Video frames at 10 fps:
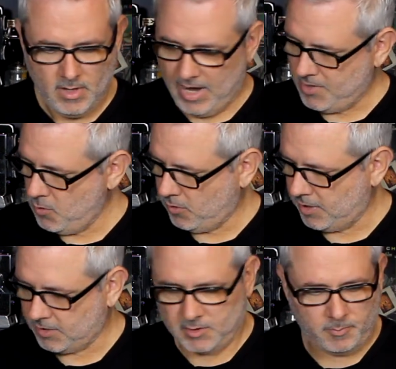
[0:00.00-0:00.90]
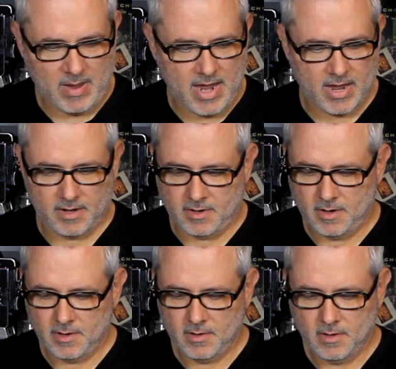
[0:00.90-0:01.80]
And you could
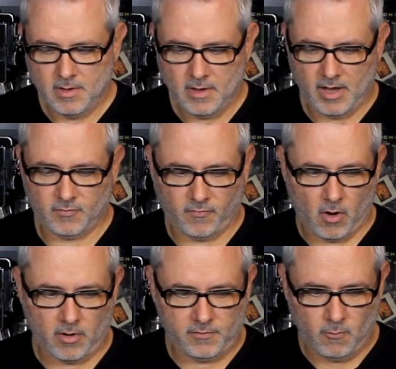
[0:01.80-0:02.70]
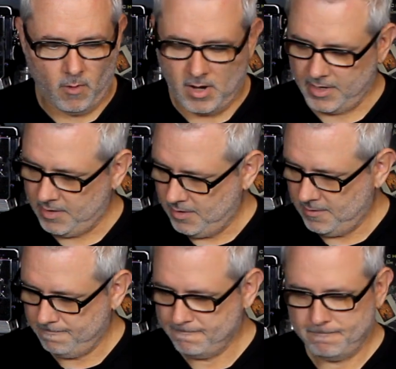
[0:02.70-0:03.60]
expand as far as you wanted
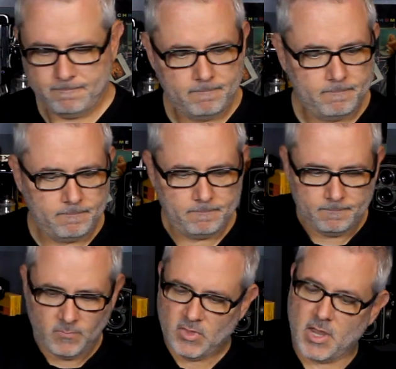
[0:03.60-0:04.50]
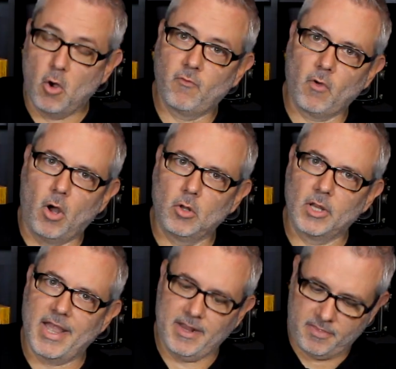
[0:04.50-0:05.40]
the overall
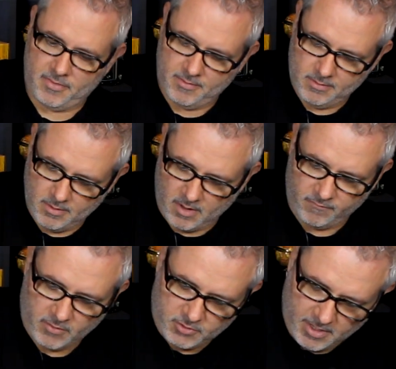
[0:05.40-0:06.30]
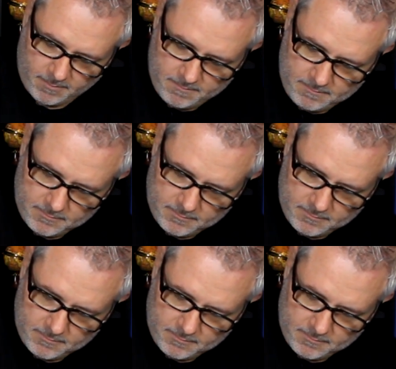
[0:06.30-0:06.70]
length of the jib